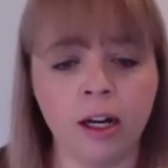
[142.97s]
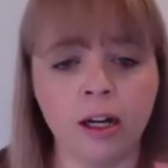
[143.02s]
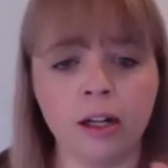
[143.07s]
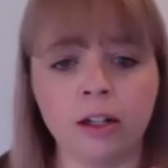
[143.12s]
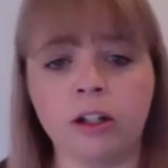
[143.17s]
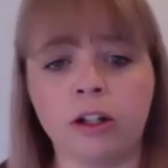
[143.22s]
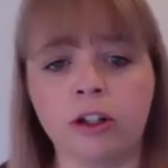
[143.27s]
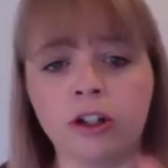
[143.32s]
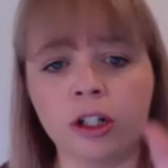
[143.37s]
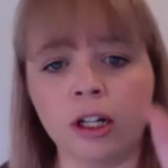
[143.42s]

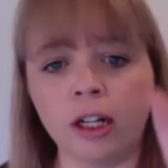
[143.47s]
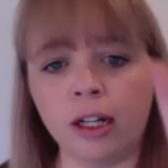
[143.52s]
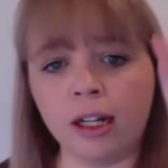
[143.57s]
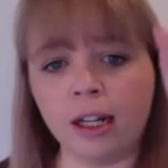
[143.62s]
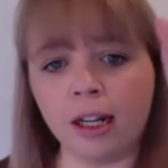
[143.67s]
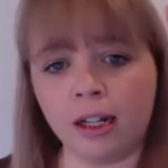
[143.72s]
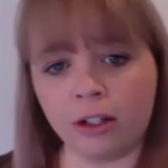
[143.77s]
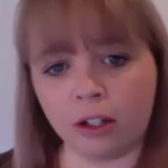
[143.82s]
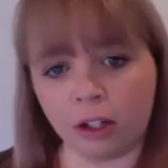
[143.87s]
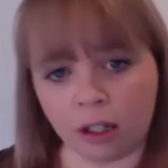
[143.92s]
So genetic
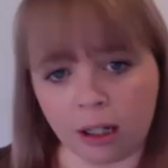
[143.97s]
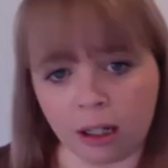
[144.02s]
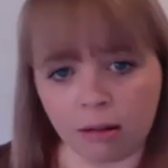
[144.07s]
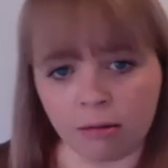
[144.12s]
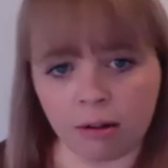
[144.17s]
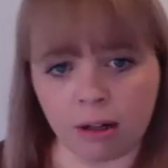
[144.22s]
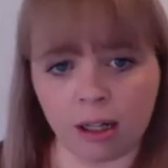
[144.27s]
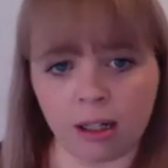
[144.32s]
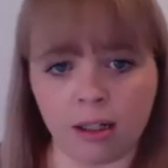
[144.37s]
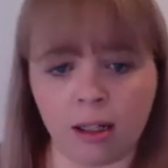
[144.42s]

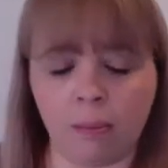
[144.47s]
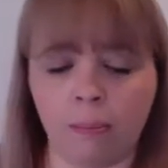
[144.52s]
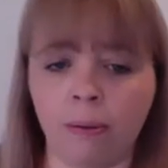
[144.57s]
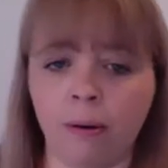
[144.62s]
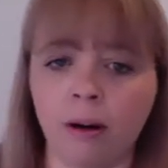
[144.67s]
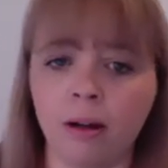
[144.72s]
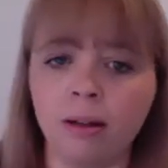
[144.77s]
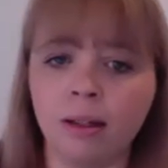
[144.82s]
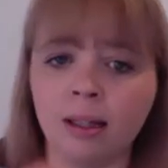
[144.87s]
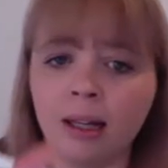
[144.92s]
engineering is the
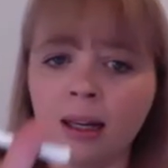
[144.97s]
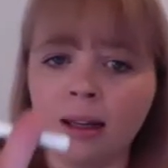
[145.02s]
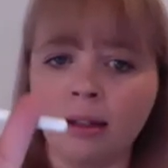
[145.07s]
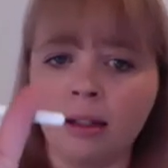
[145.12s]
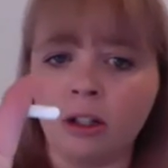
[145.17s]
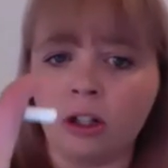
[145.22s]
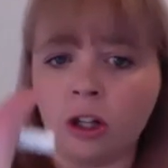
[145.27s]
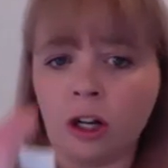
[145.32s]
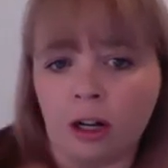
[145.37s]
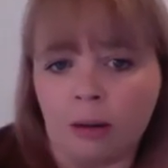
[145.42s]

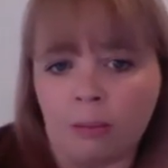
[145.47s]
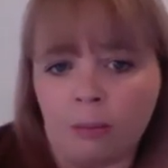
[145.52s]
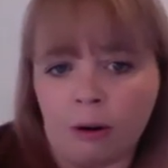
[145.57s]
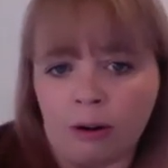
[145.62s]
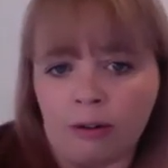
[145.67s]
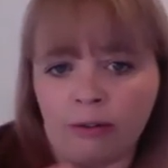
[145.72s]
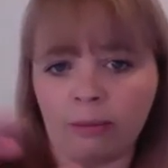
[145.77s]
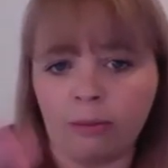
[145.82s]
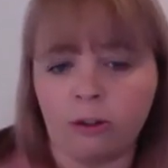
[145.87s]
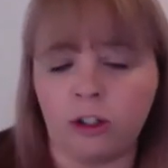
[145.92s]
process,
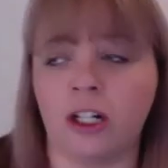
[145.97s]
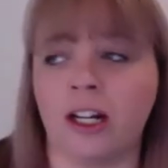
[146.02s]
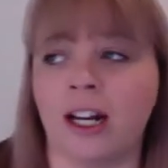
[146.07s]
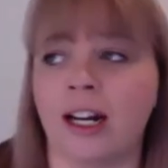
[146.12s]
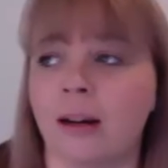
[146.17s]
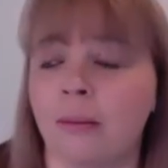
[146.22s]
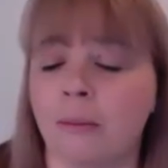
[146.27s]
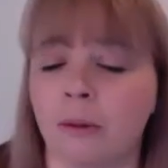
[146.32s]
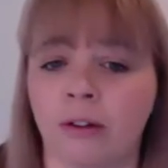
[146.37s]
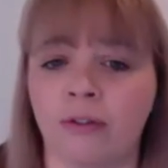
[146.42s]

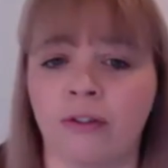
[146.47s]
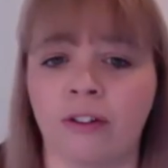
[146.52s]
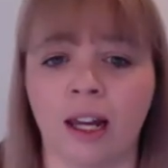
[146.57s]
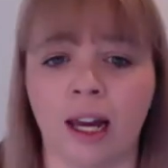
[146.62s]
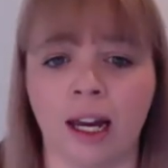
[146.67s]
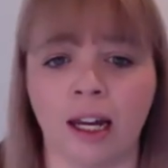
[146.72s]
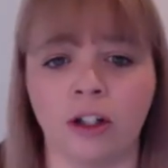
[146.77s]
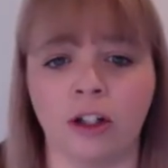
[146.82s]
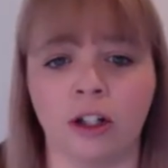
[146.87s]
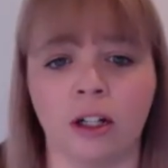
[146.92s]
genetic
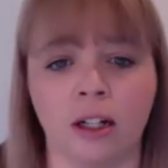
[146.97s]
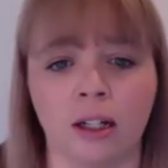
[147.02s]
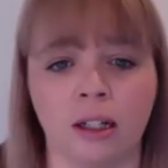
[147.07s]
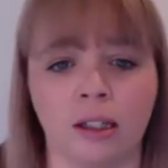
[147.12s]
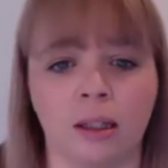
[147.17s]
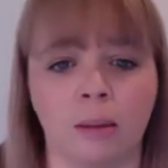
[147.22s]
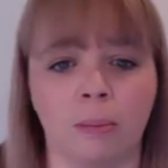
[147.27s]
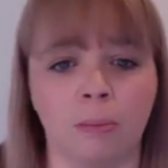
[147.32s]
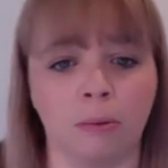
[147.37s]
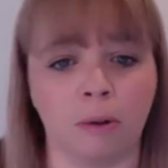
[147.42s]
modification
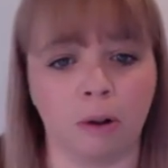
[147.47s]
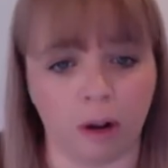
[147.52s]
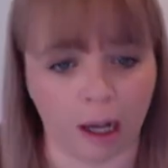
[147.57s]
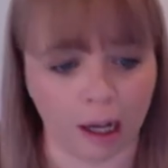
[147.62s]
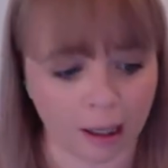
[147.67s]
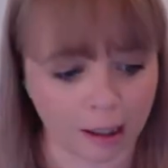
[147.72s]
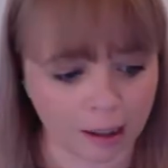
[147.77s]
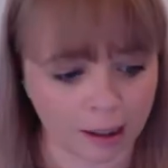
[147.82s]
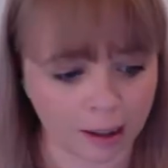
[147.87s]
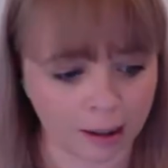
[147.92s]
is the
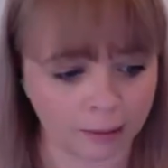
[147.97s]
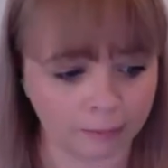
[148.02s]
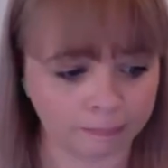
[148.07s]
product.